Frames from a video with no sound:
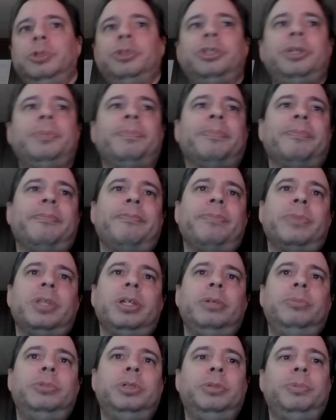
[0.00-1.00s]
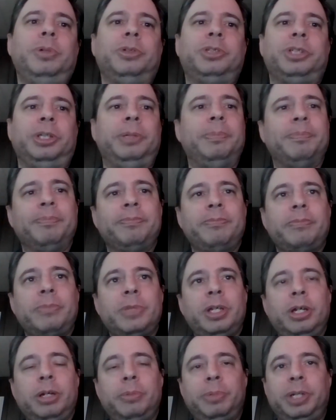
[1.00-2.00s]
We'll see. We'll, see.
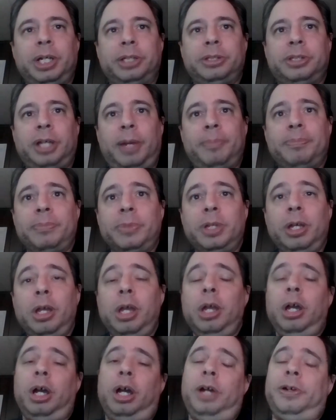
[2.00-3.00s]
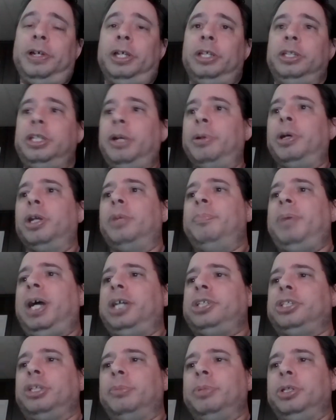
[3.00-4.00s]
We got that. All right, then we go to
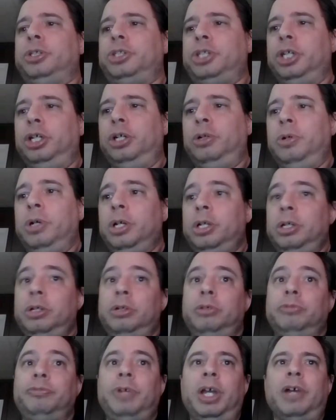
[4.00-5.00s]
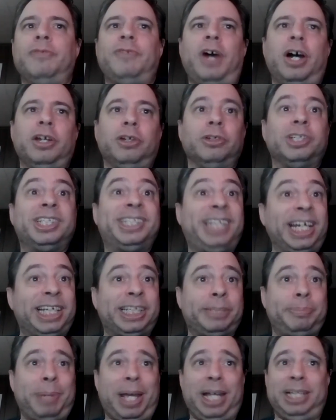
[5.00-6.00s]
match number two. Ring of Honor
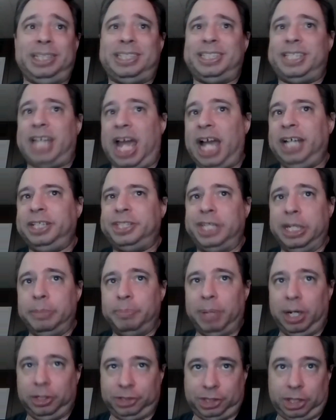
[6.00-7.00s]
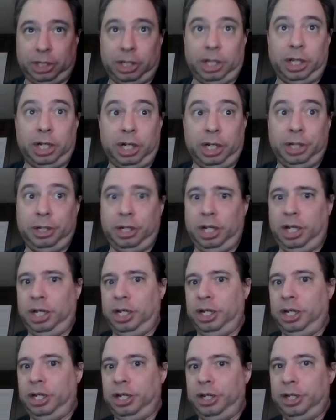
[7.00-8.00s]
six-man tag team belts on the line.
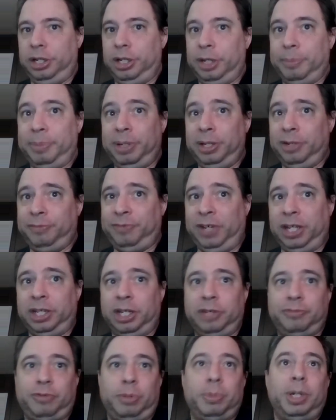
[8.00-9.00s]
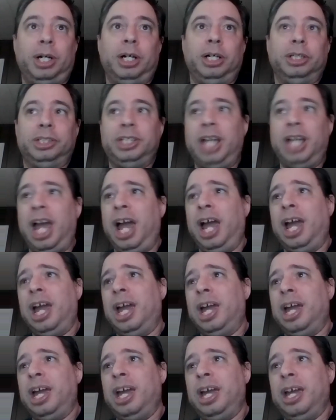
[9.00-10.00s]
Hey, they've been defended for months.
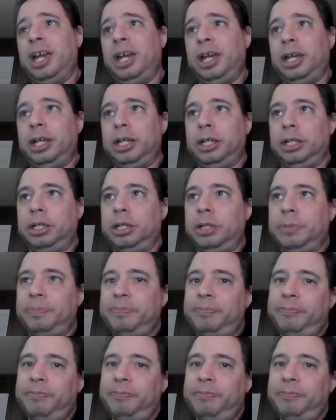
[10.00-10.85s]
Yay!